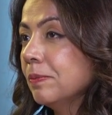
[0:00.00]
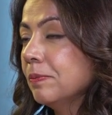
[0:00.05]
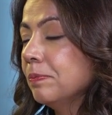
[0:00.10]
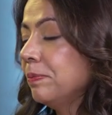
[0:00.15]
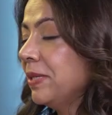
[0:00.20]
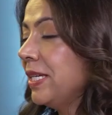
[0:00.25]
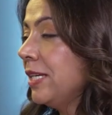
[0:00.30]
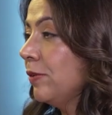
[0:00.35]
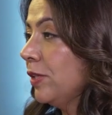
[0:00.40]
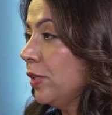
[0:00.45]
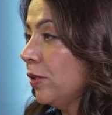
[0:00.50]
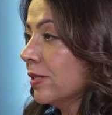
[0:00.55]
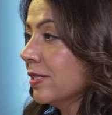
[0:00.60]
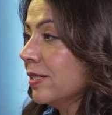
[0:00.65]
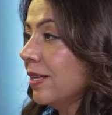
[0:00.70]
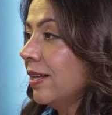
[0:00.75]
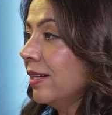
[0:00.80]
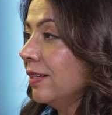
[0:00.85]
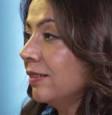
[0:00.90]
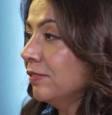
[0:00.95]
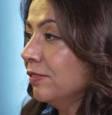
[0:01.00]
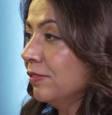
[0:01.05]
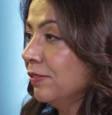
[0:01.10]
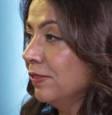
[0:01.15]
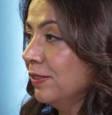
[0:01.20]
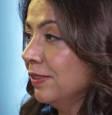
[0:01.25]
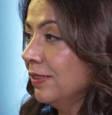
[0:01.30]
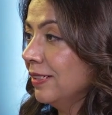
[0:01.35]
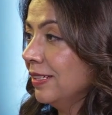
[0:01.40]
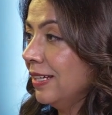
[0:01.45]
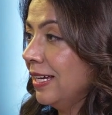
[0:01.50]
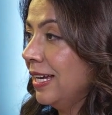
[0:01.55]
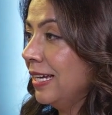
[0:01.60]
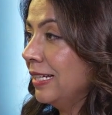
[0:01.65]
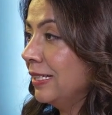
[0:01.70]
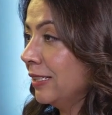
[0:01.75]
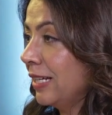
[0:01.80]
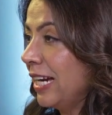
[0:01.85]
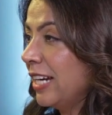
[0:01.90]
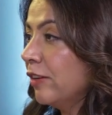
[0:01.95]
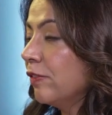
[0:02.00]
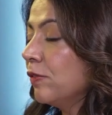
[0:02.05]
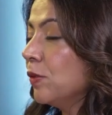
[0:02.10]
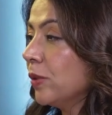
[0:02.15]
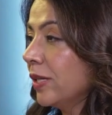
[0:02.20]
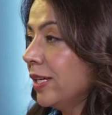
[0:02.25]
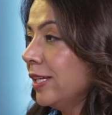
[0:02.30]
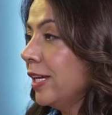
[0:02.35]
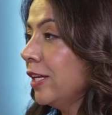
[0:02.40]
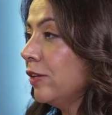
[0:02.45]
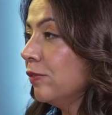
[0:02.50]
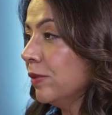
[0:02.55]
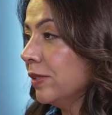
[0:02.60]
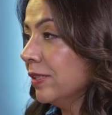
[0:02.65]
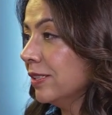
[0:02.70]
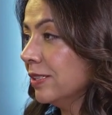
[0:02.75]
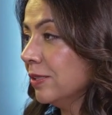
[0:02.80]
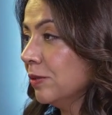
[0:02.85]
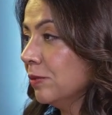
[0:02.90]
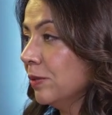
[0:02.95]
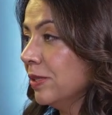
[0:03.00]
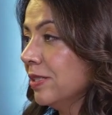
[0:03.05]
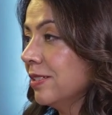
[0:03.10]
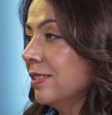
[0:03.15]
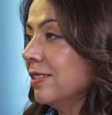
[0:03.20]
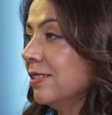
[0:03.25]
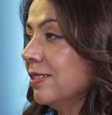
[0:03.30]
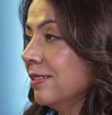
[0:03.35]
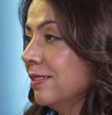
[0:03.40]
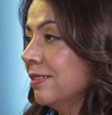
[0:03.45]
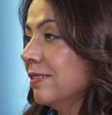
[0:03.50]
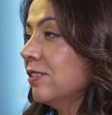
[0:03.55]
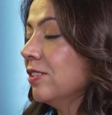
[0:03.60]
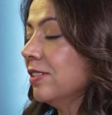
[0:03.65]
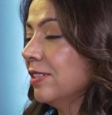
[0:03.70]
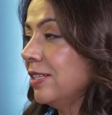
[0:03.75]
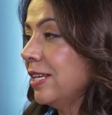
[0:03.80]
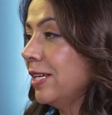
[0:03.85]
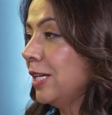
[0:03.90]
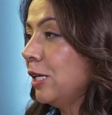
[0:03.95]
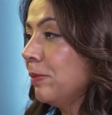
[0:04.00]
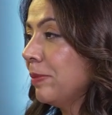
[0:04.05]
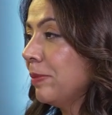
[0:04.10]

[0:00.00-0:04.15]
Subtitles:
being with yourself and kind of looking inwards versus just taking